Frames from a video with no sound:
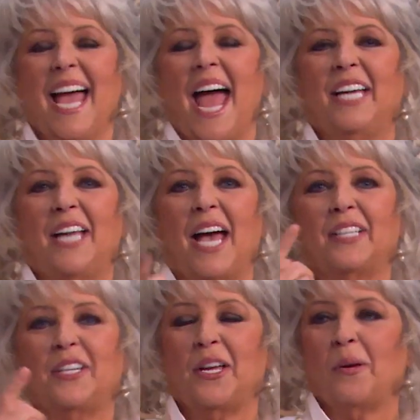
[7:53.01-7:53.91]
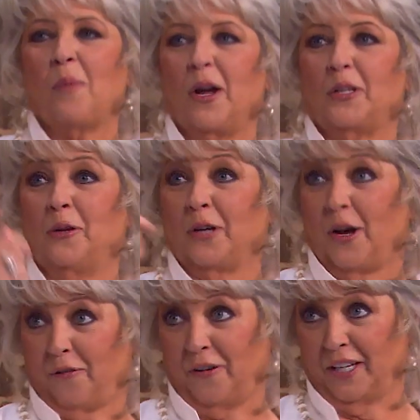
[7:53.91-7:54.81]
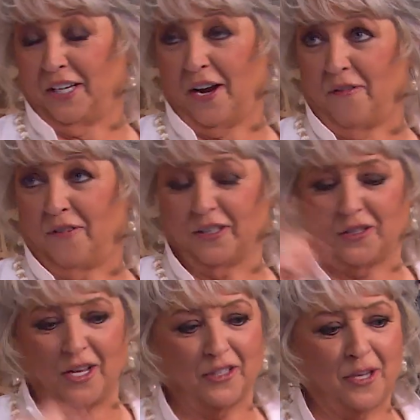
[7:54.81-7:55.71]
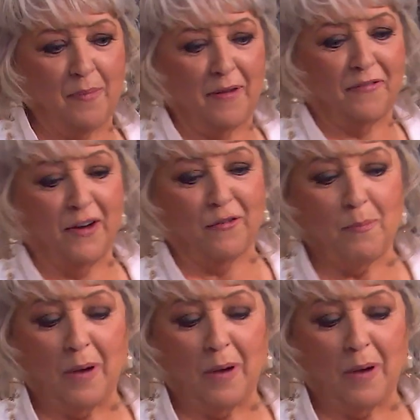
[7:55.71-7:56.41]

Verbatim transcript: And I tell you what, you can go to Philadelphia, son, some of my favorite